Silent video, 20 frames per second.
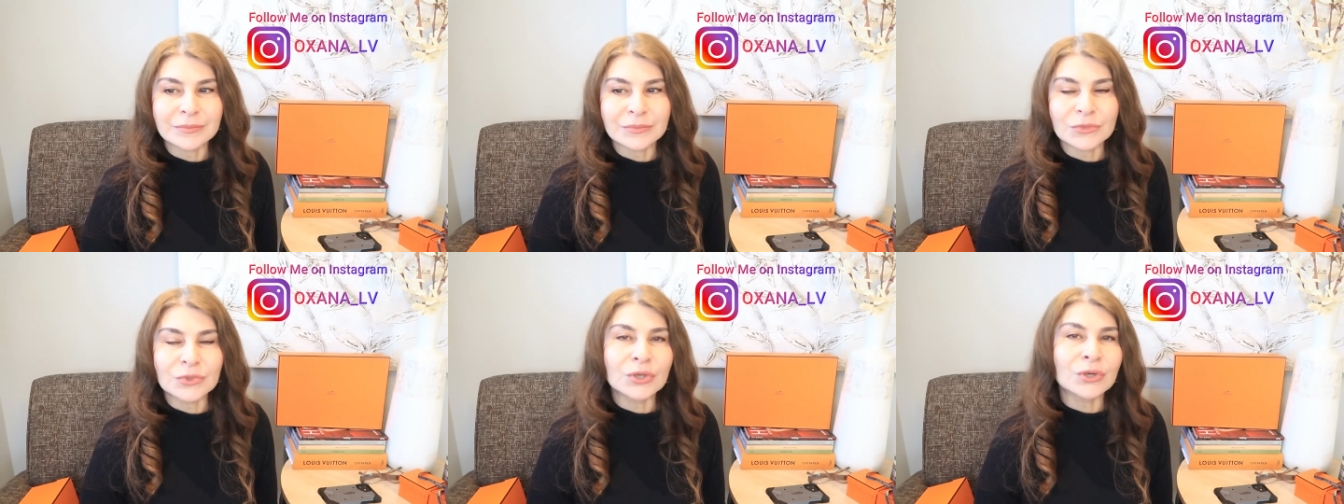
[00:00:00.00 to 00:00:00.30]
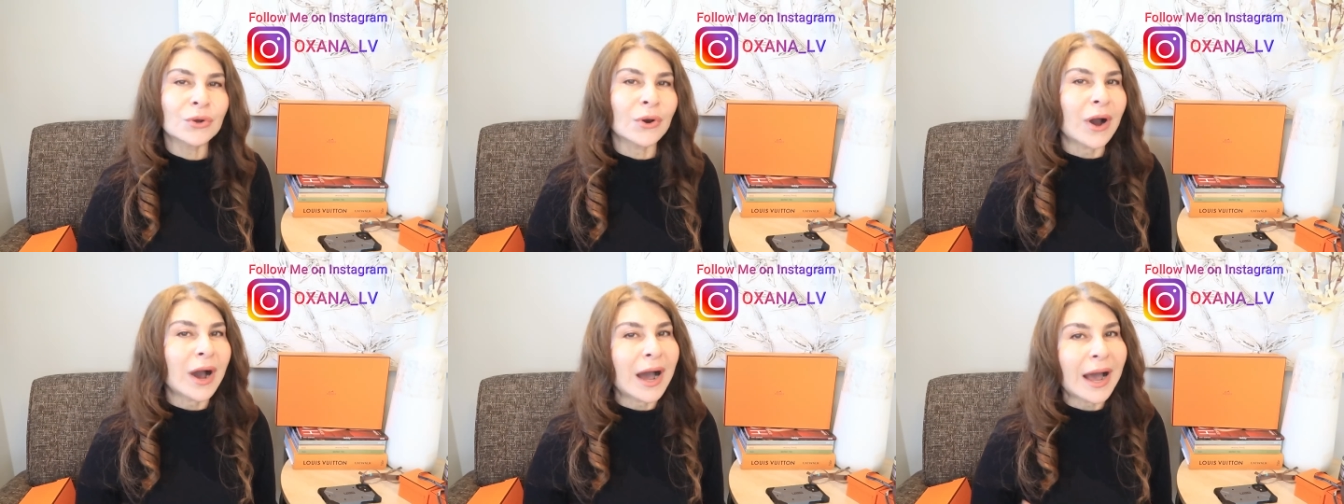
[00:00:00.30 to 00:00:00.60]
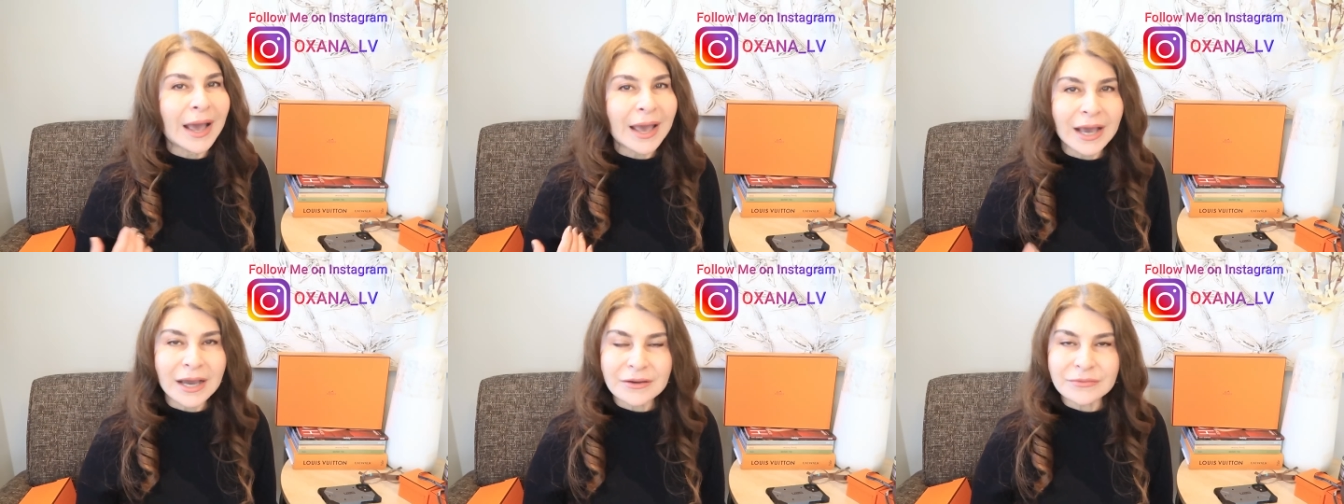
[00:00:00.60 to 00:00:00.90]
you know,
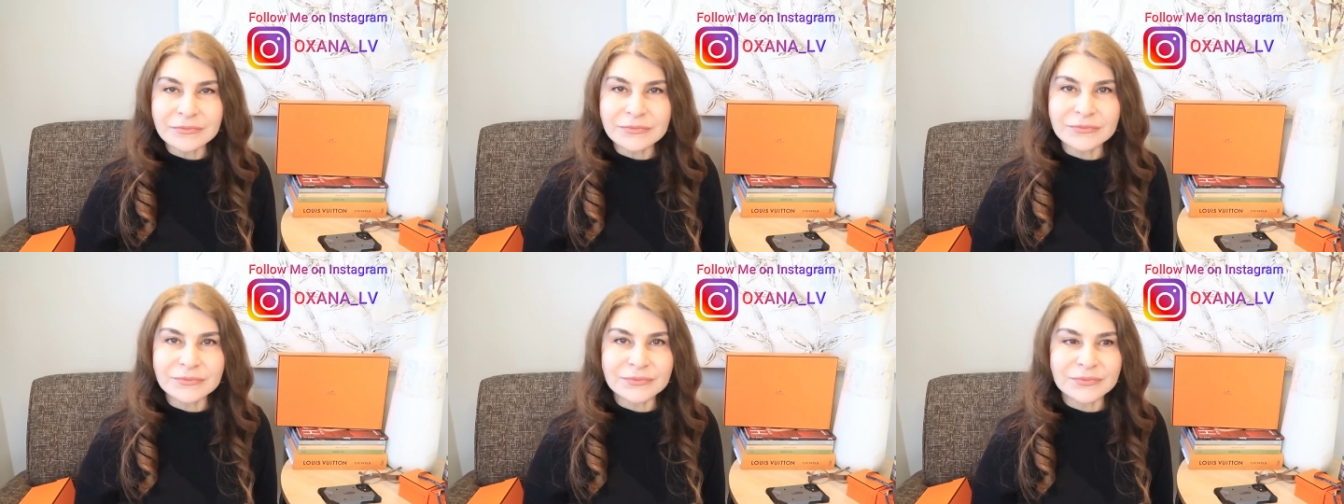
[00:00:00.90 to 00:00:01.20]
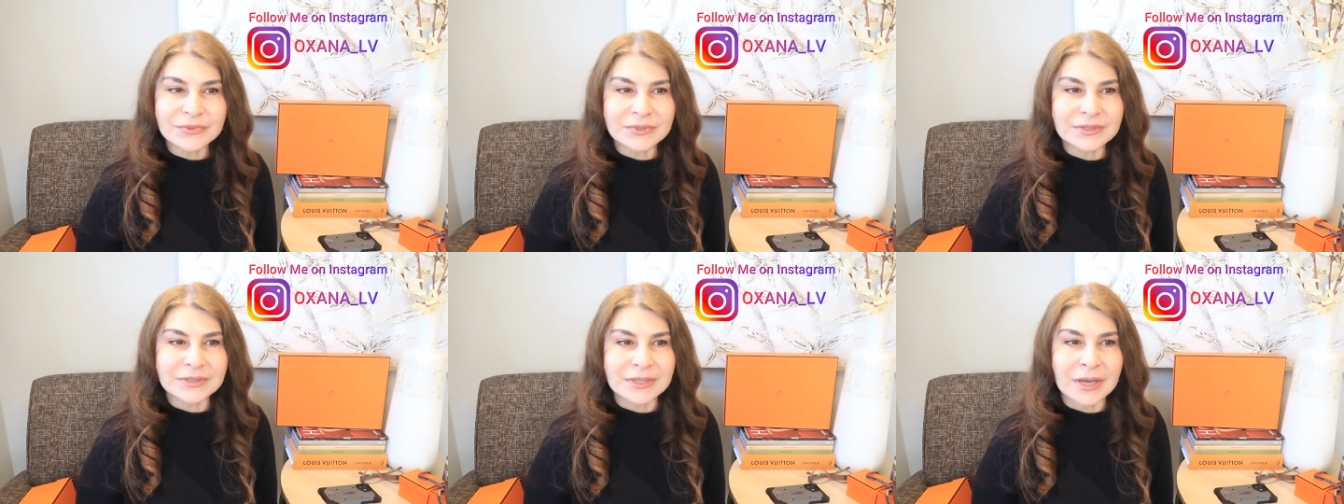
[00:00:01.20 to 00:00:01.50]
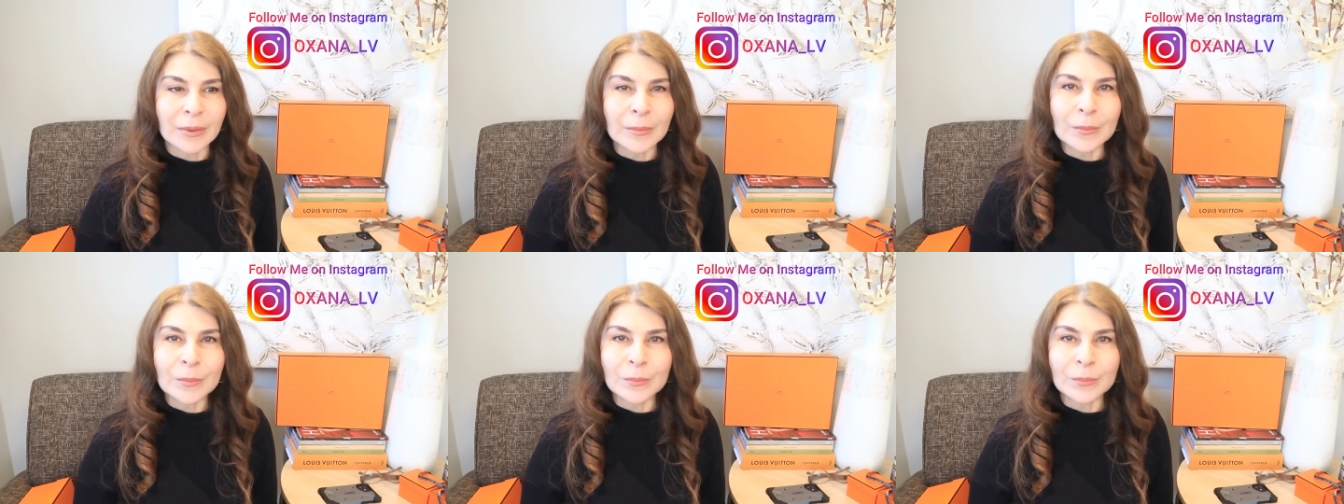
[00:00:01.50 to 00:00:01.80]
I have
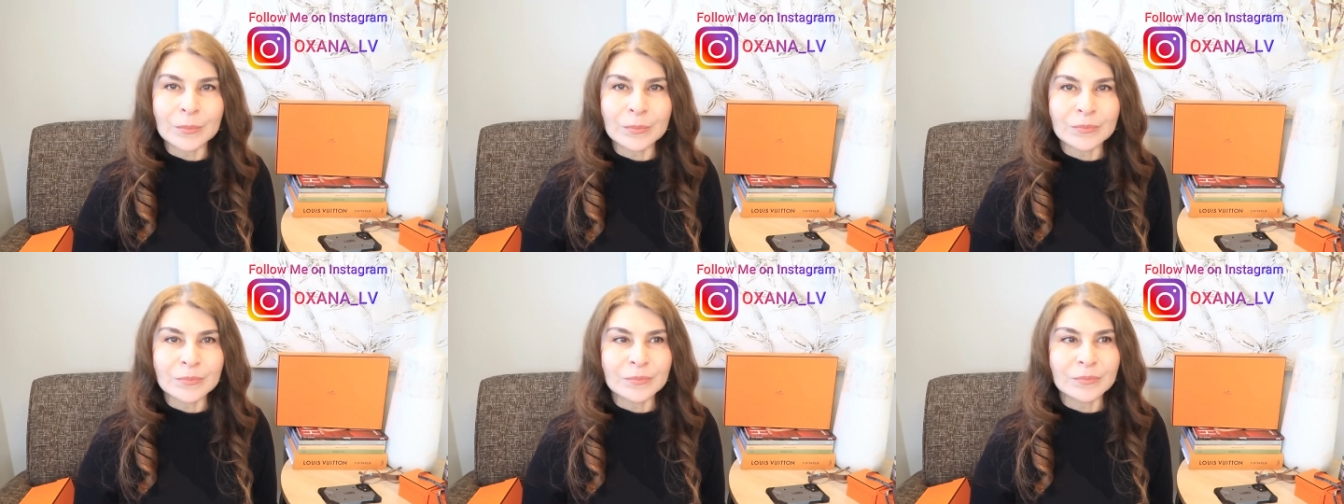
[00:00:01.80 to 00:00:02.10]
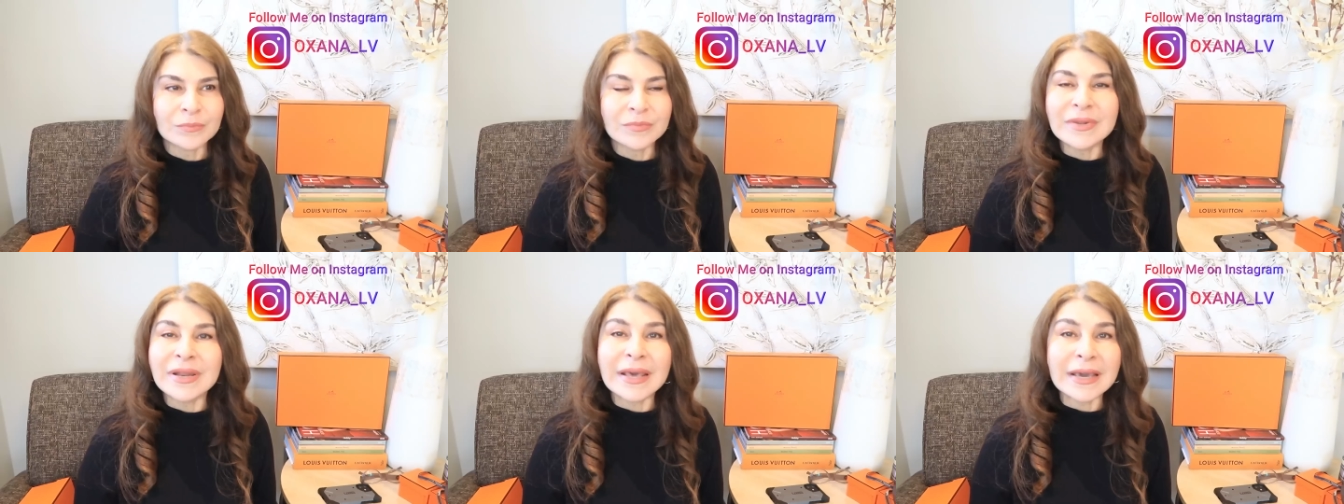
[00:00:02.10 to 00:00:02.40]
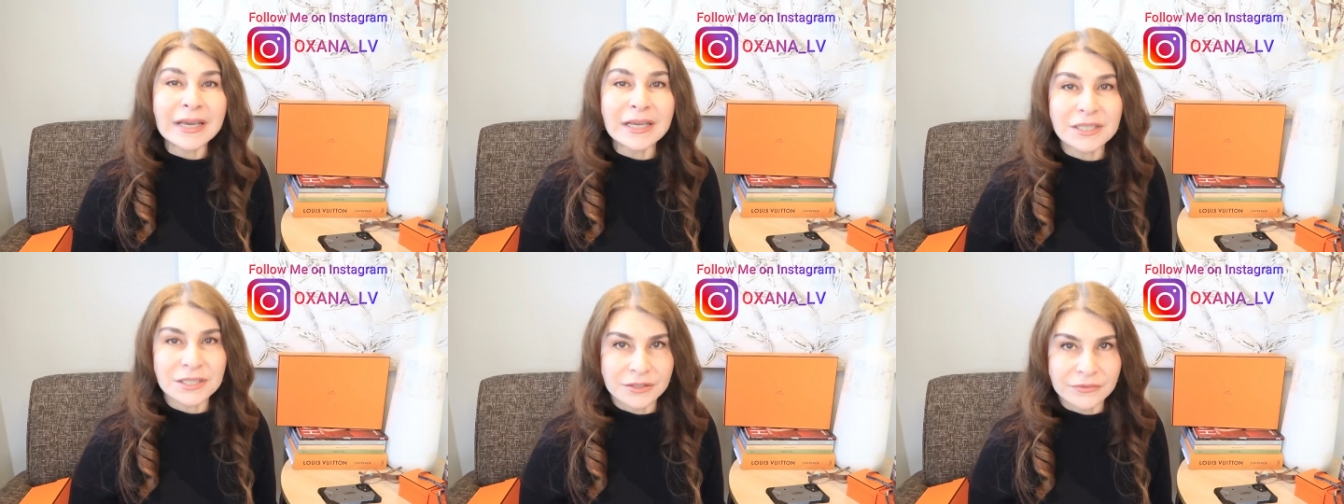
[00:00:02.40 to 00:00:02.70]
some
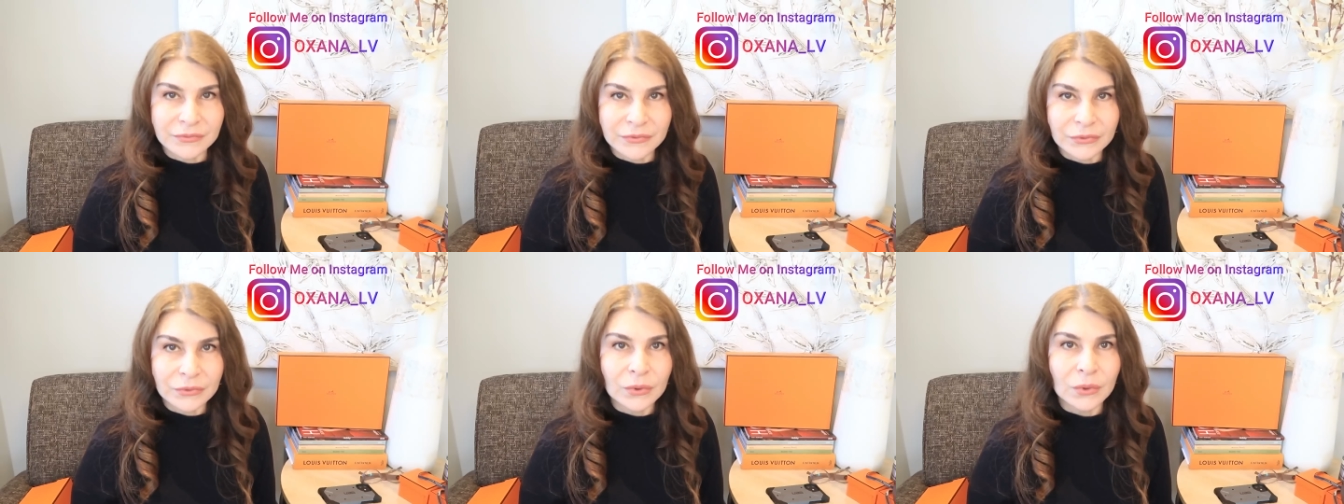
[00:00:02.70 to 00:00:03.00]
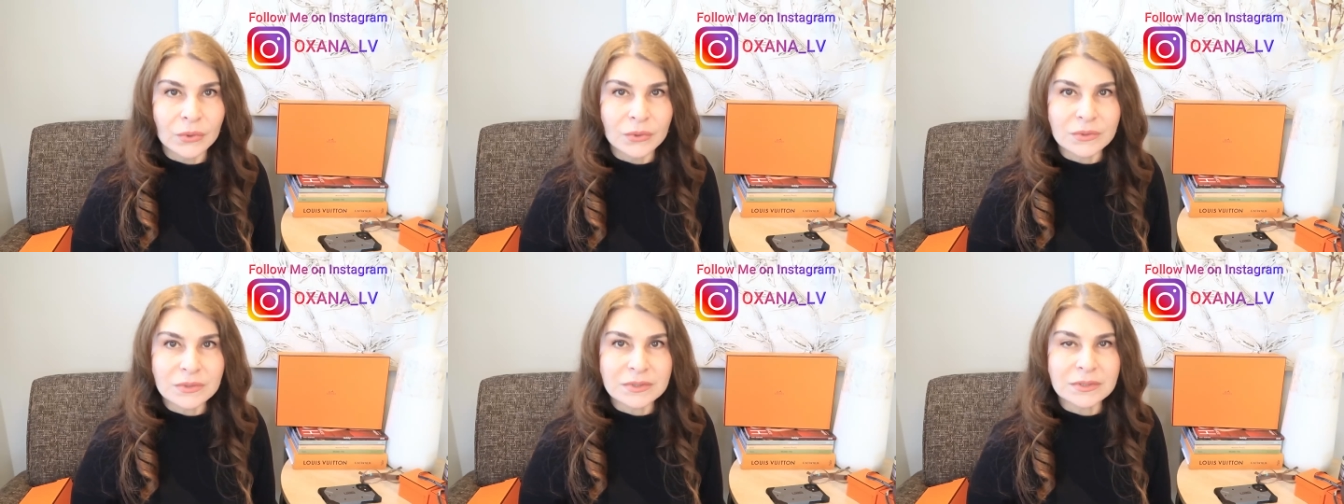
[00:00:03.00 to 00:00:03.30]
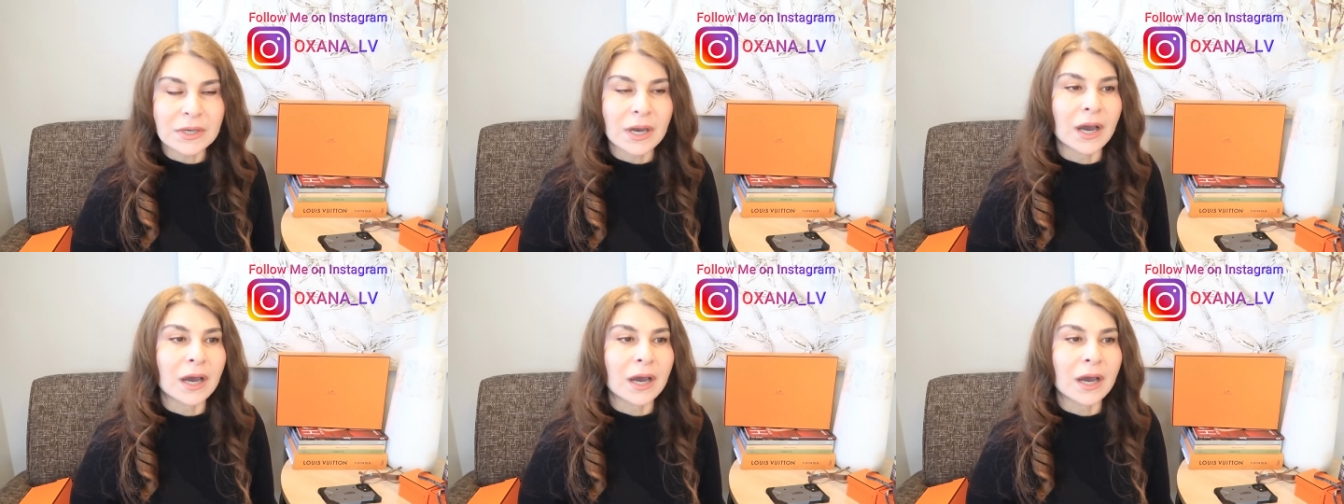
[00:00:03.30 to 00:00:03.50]
negative thoughts,